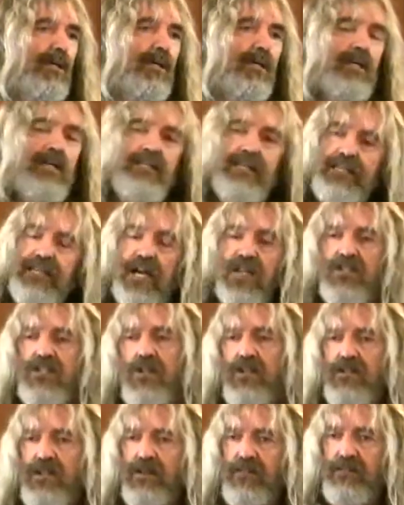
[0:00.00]
and they catch
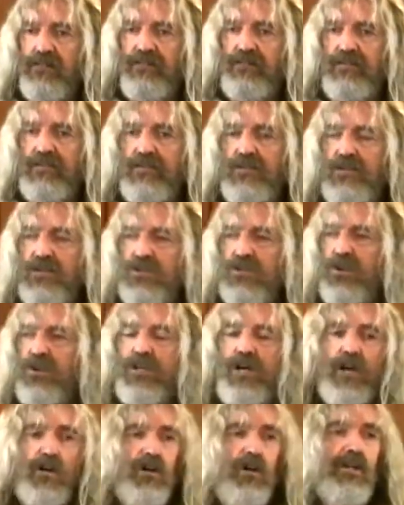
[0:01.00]
nothing. So
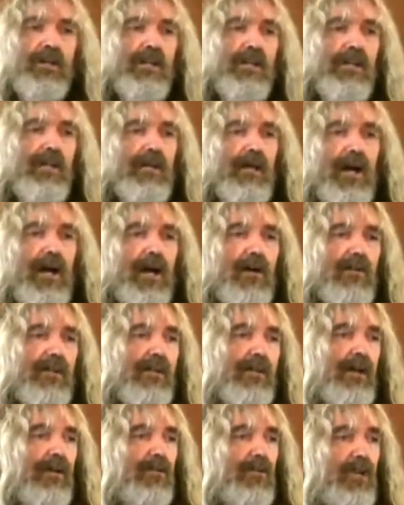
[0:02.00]
not only are they
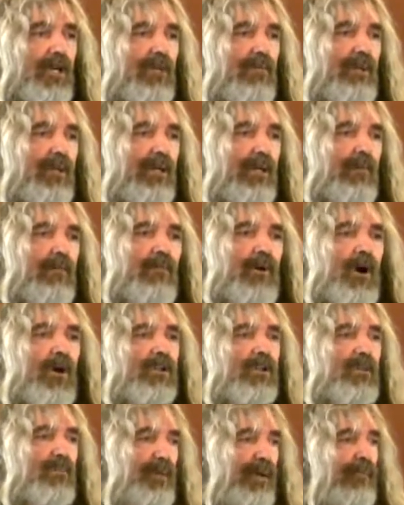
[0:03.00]
not going to be
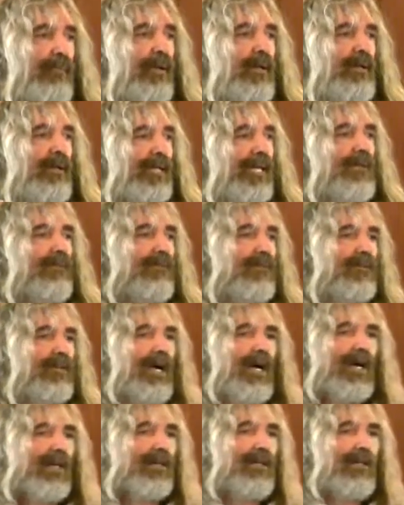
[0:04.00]
important people in the kingdom of
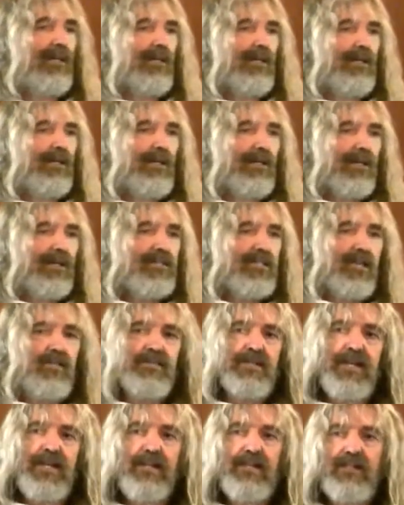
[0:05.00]
God, it
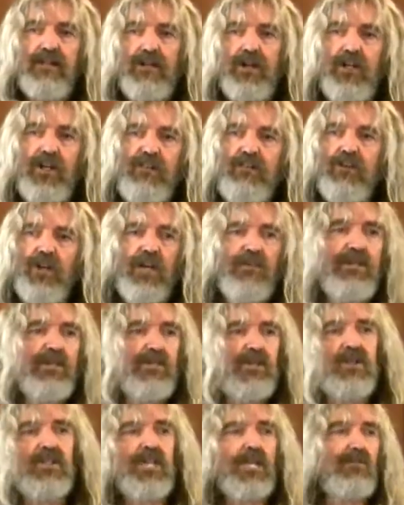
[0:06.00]
seems like they're not even going to be
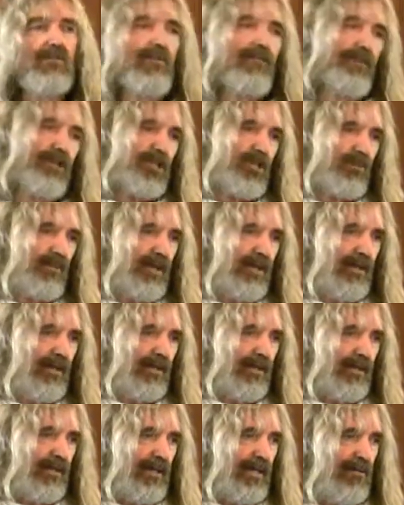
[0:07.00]
successful fishermen
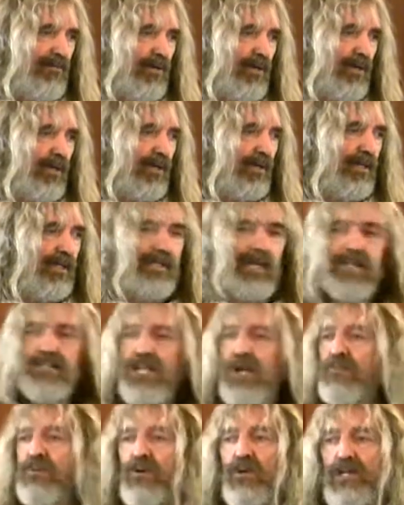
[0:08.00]
anymore. They catch
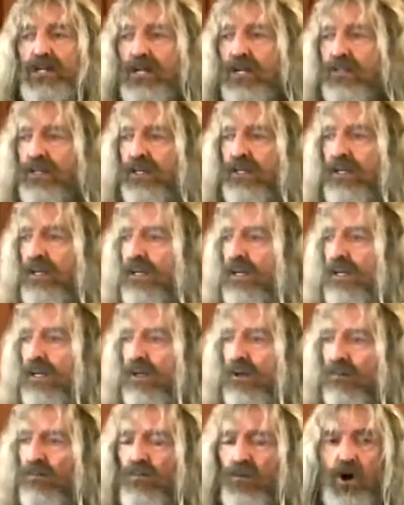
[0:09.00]
absolutely nothing.
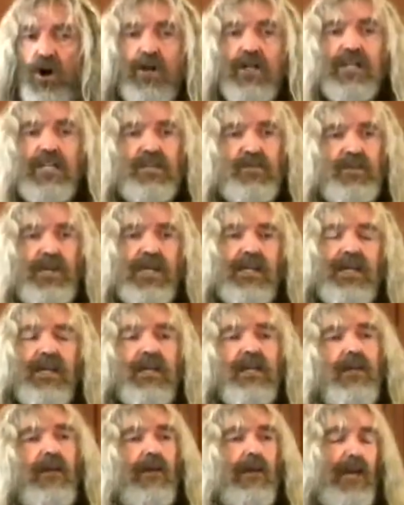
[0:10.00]
Morning is
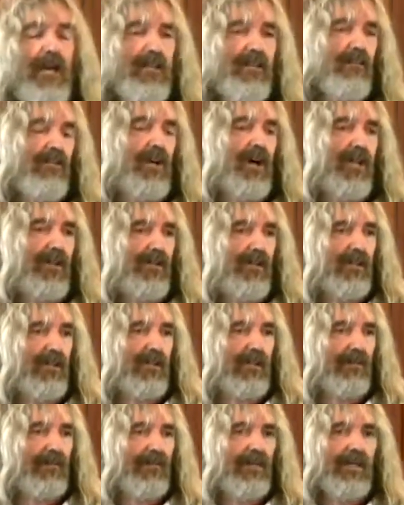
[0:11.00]
breaking, and they've caught
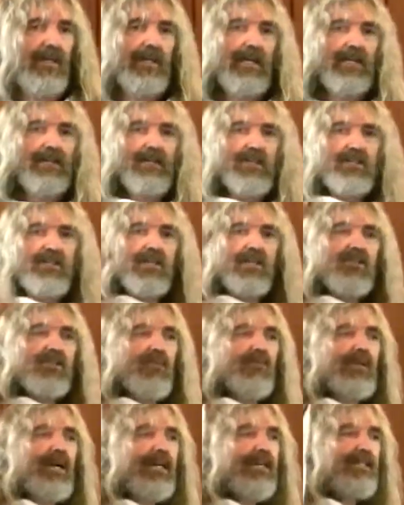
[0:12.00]
nothing. And they see
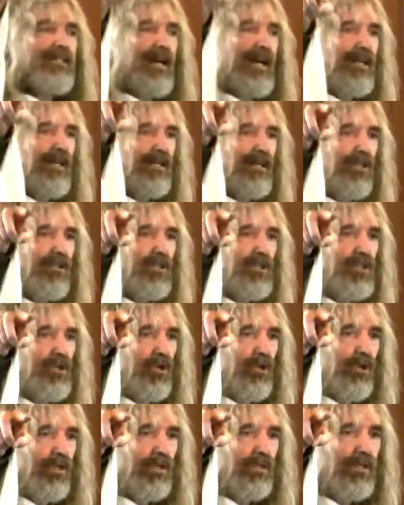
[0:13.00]
some guy standing on the
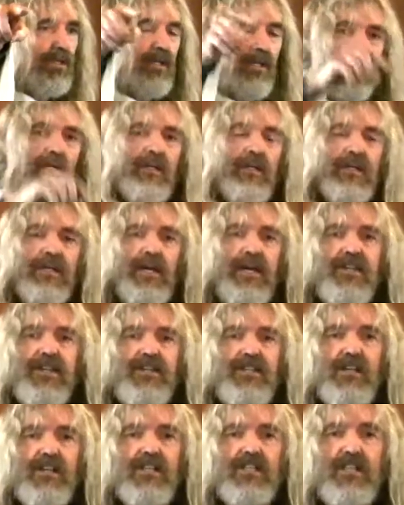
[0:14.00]
shore. And he
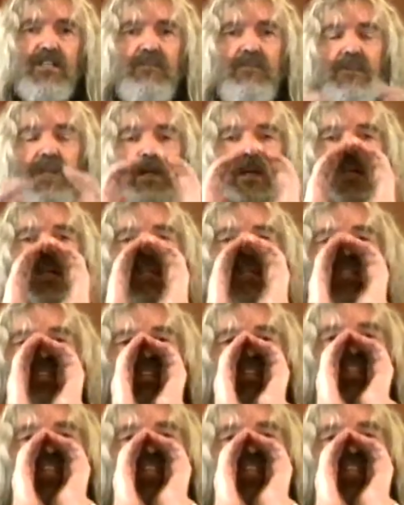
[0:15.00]
says to them, "Did